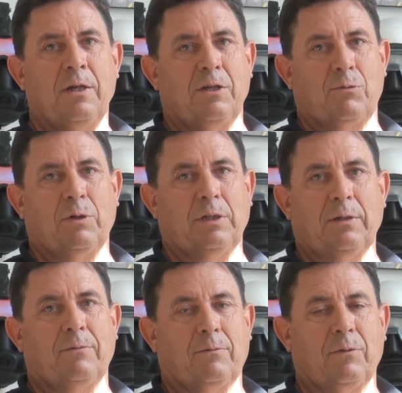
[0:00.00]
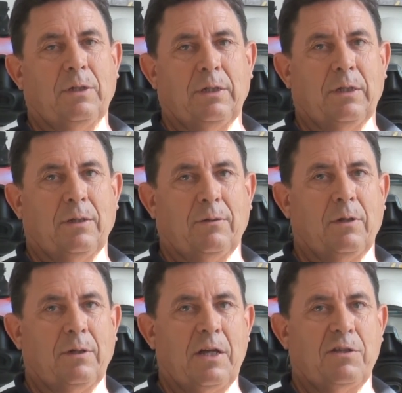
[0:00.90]
is really
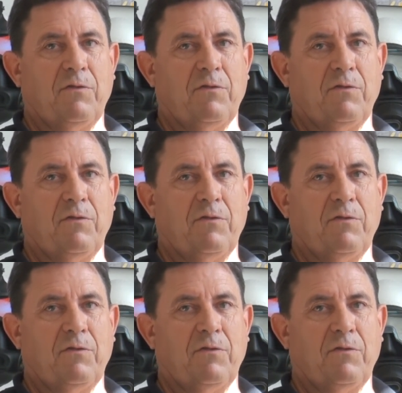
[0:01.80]
a nice